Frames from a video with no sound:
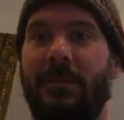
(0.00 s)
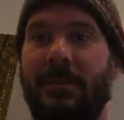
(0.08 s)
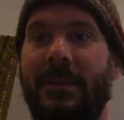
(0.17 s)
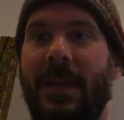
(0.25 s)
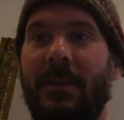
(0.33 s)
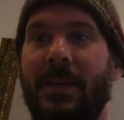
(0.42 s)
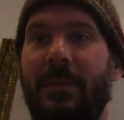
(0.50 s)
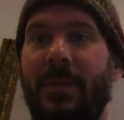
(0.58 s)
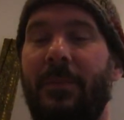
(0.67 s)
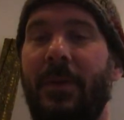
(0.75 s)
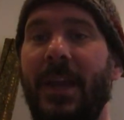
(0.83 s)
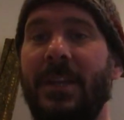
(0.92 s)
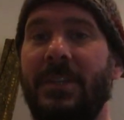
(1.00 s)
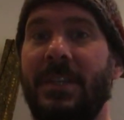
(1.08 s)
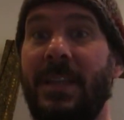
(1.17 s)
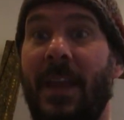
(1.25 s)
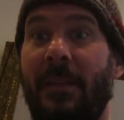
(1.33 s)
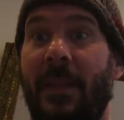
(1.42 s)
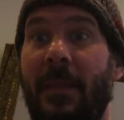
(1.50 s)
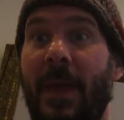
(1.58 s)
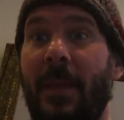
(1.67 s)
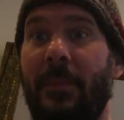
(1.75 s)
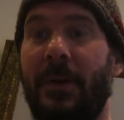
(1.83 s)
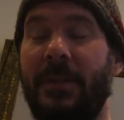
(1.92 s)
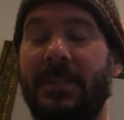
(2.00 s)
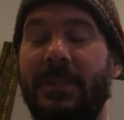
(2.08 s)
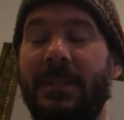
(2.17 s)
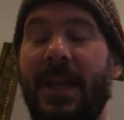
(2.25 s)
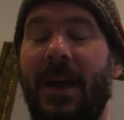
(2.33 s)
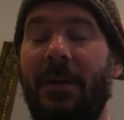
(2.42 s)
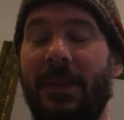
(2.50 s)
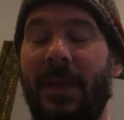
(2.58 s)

down come the branches, and then that person's out,